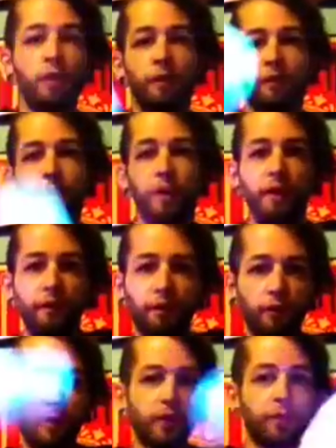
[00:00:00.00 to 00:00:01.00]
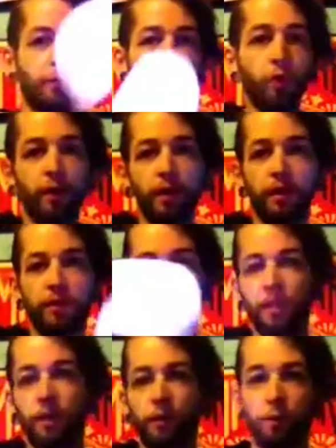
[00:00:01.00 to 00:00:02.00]
for inverting the poi, giving
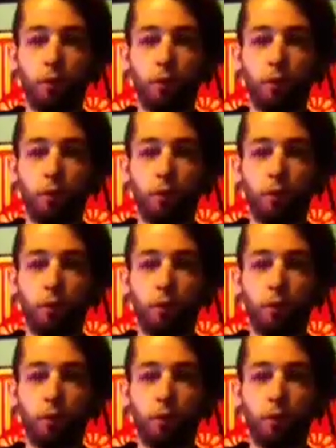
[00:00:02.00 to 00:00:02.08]
it